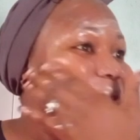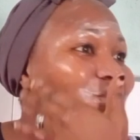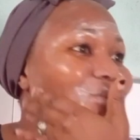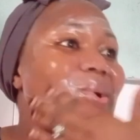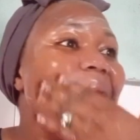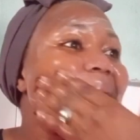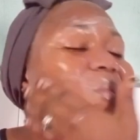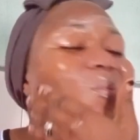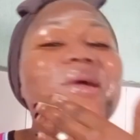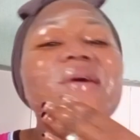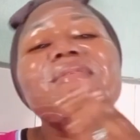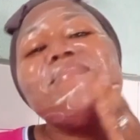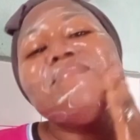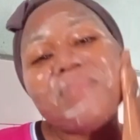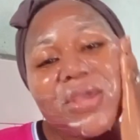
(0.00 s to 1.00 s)
you,
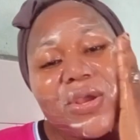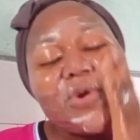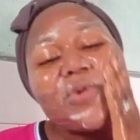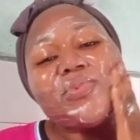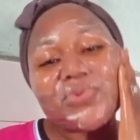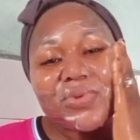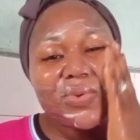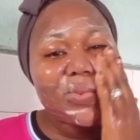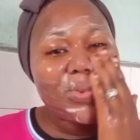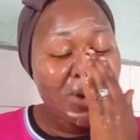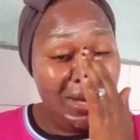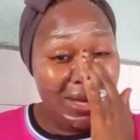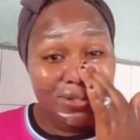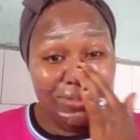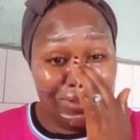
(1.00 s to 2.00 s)
wearing makeup during
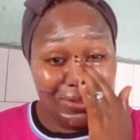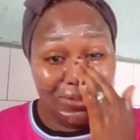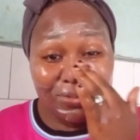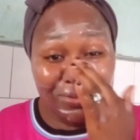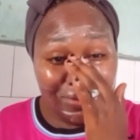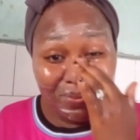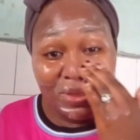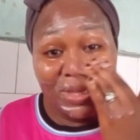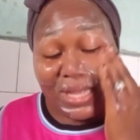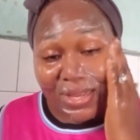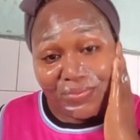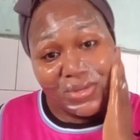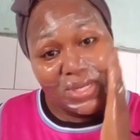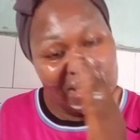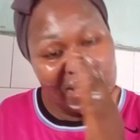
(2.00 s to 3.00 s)
workouts is not something
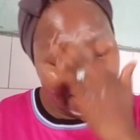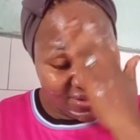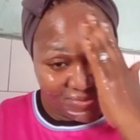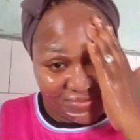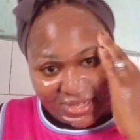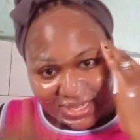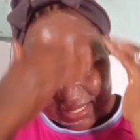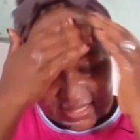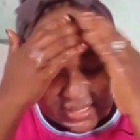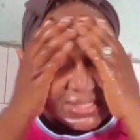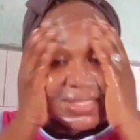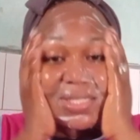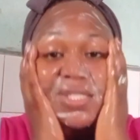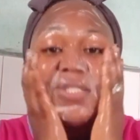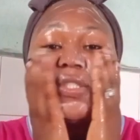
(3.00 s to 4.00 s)
I really advise.